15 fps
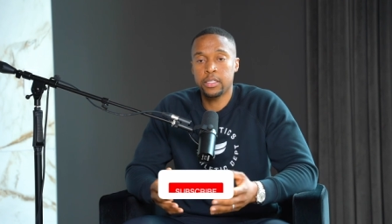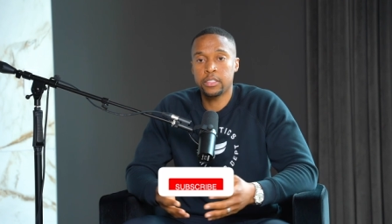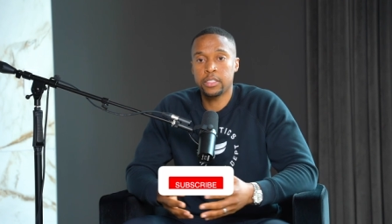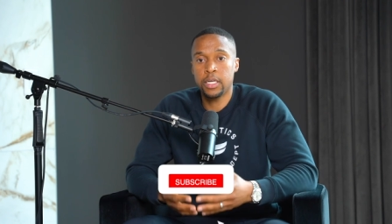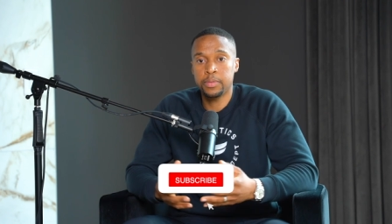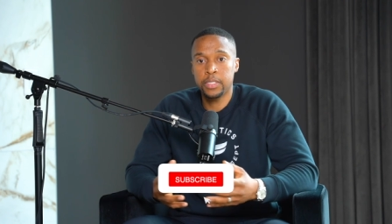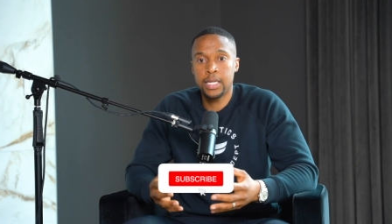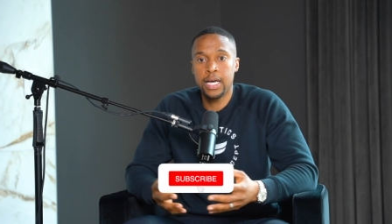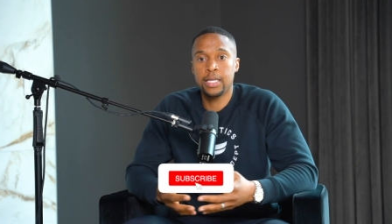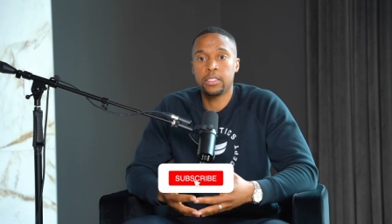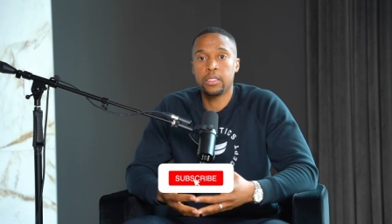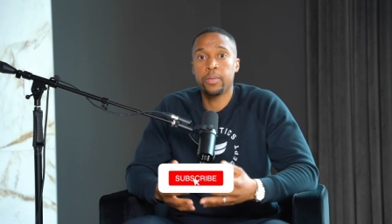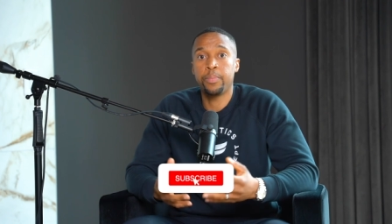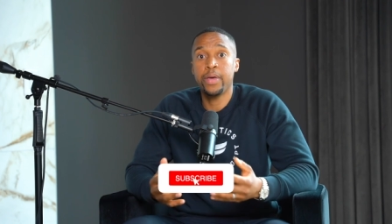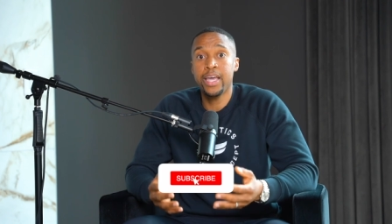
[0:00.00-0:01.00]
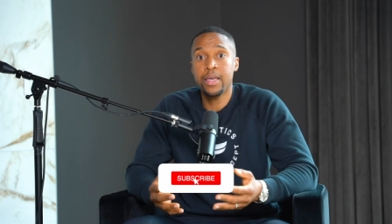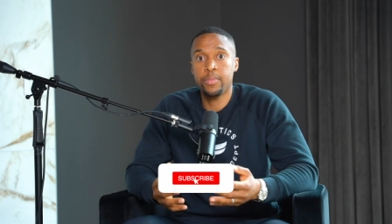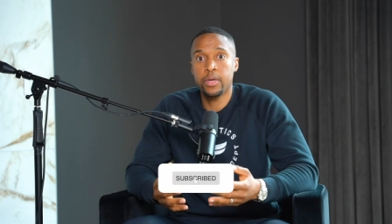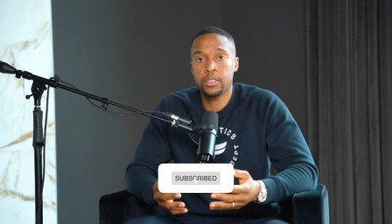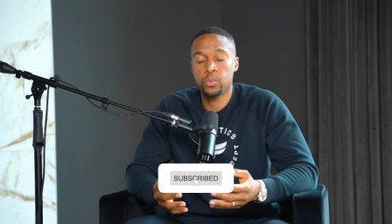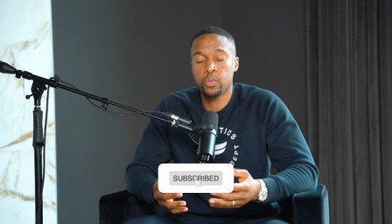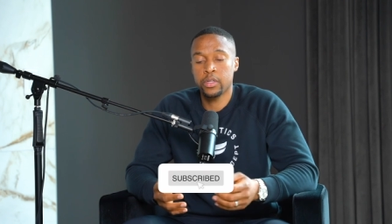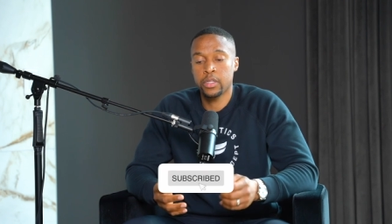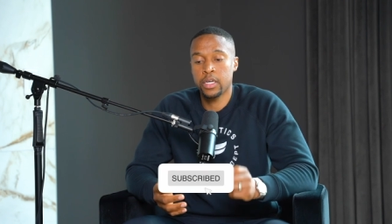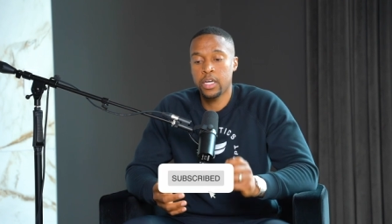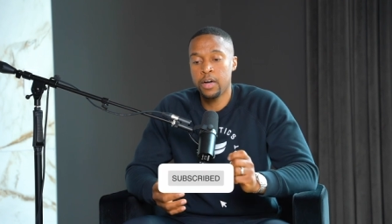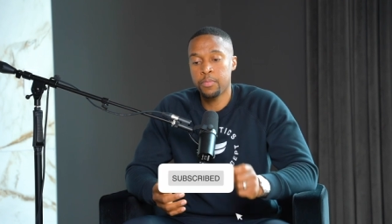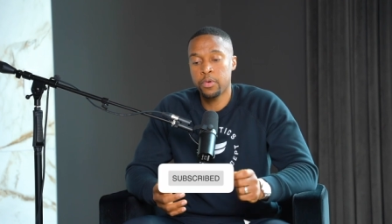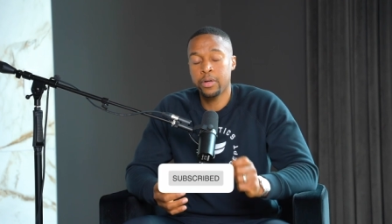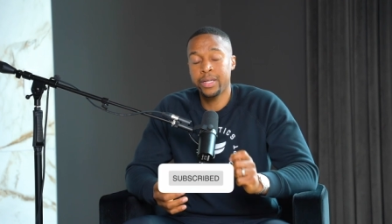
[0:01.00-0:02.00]
They're subsidizing the payments where the
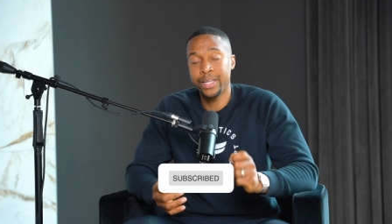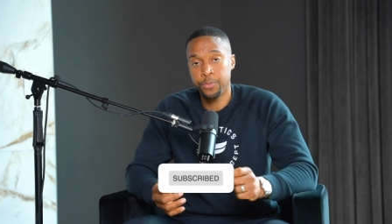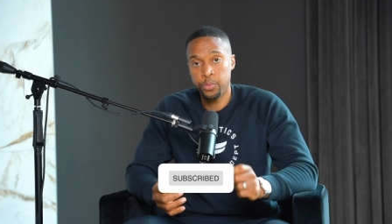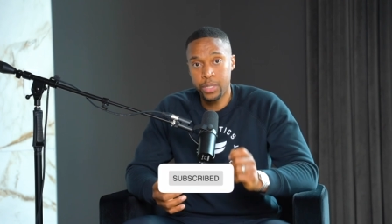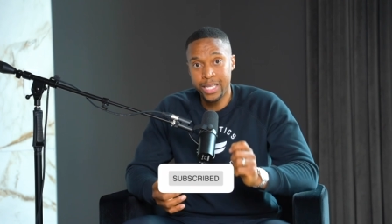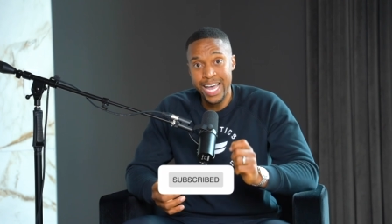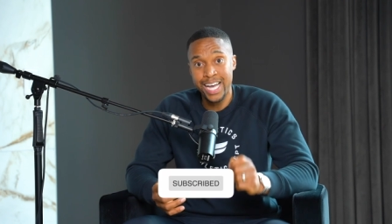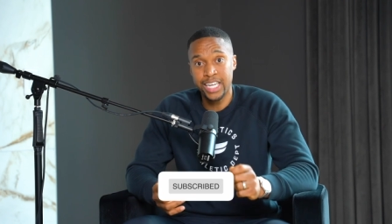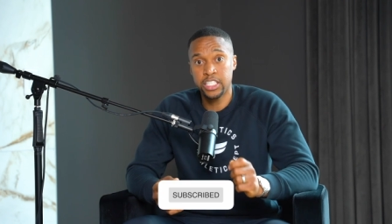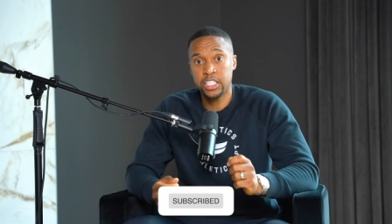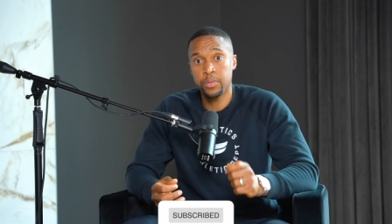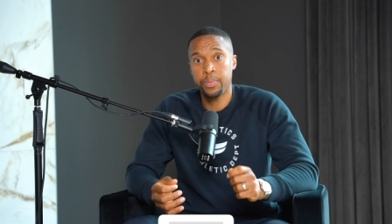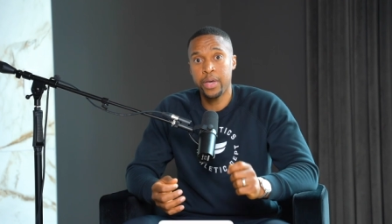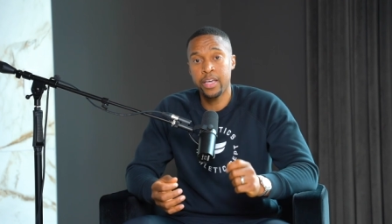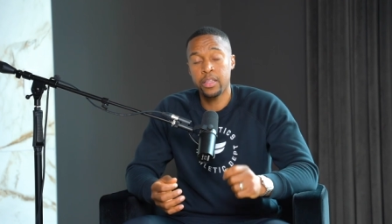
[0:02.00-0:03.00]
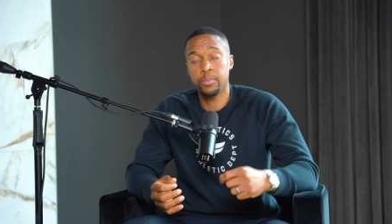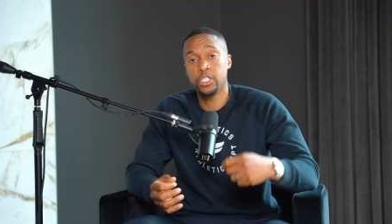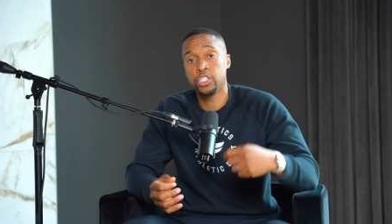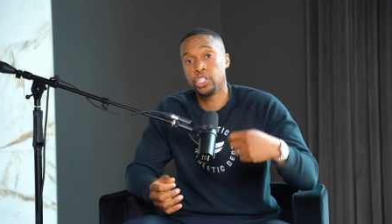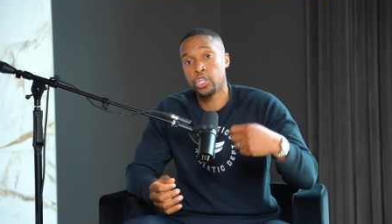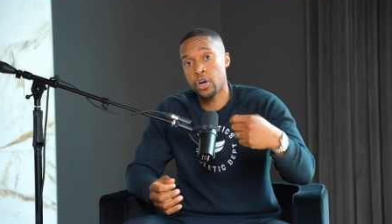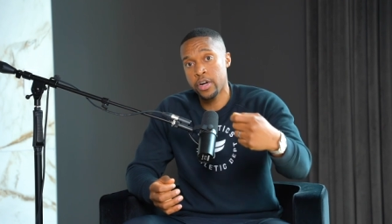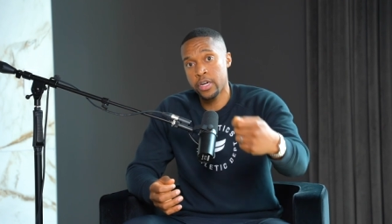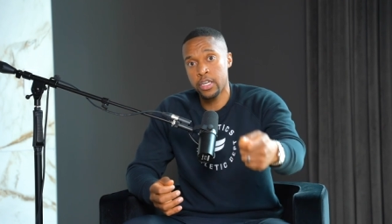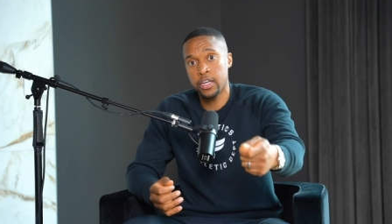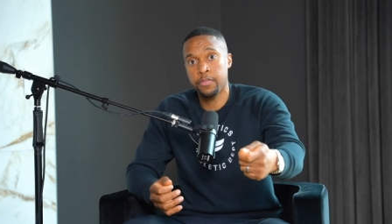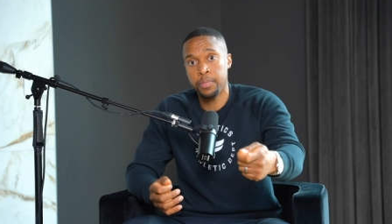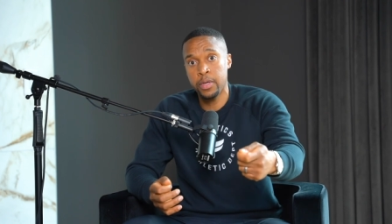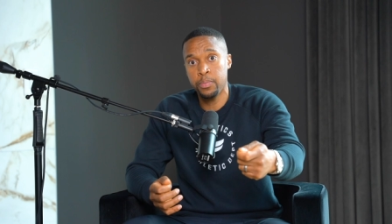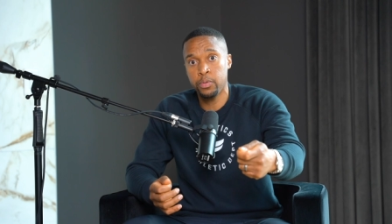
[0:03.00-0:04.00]
government will actually pay the majority
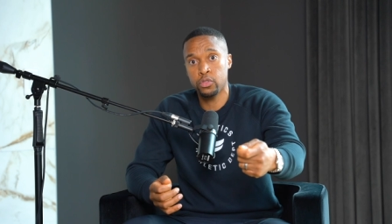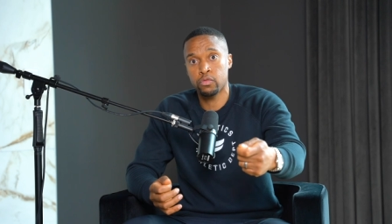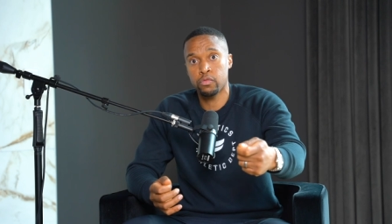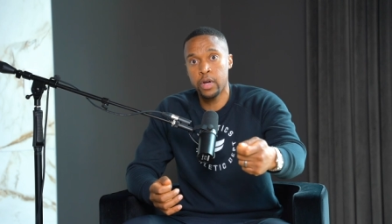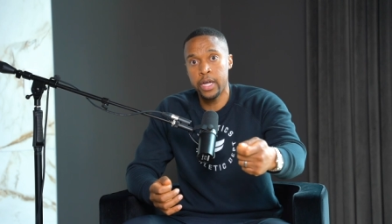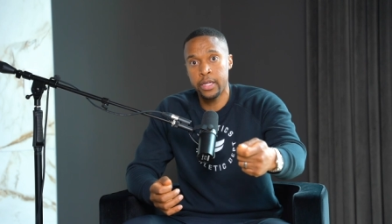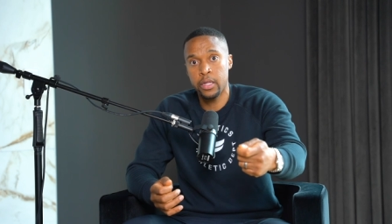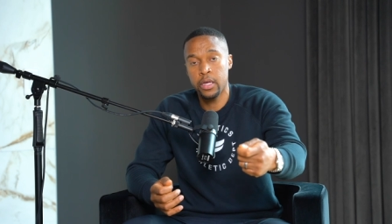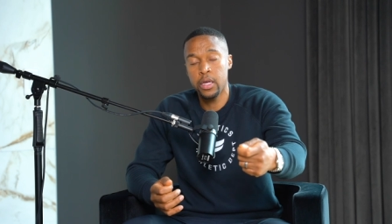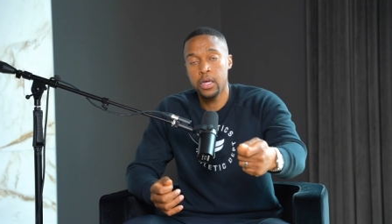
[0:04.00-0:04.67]
of people's rent